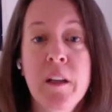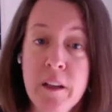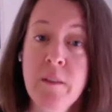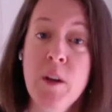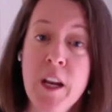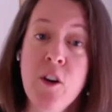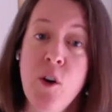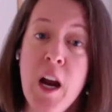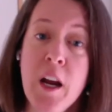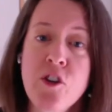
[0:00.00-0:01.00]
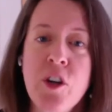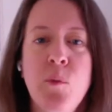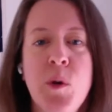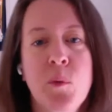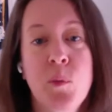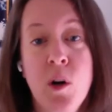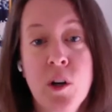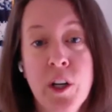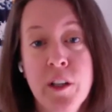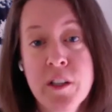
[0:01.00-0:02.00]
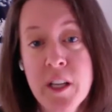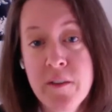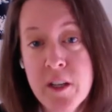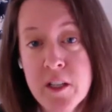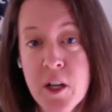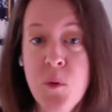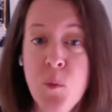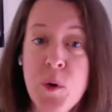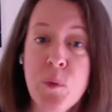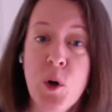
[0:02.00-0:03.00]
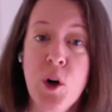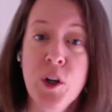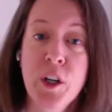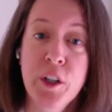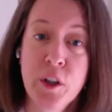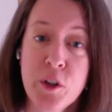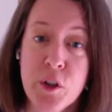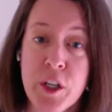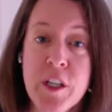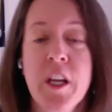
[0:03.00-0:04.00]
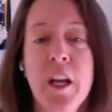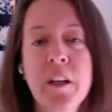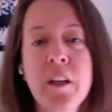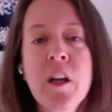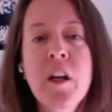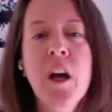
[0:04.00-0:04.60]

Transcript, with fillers: and it it crashed and we were wrong in the 70s and we were wrong in the 30s and